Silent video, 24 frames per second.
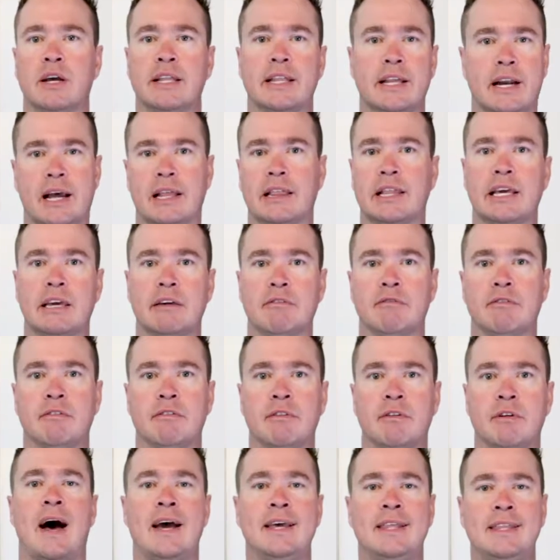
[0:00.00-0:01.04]
and then I leave.
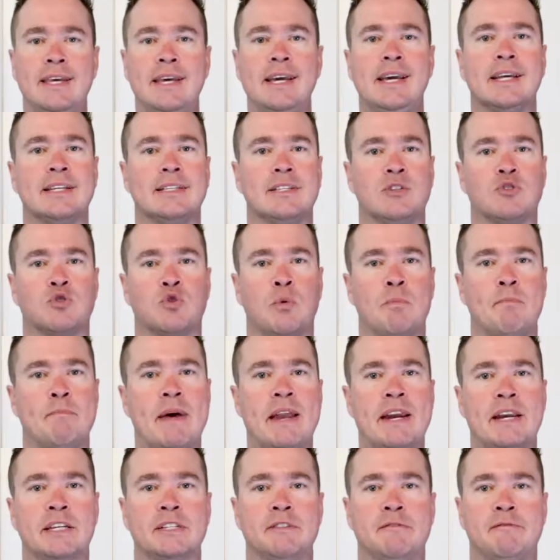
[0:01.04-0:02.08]
I think it's a
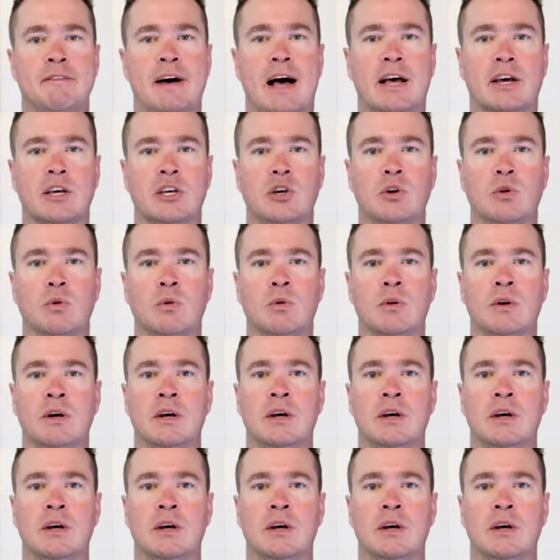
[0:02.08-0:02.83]
tremendous value.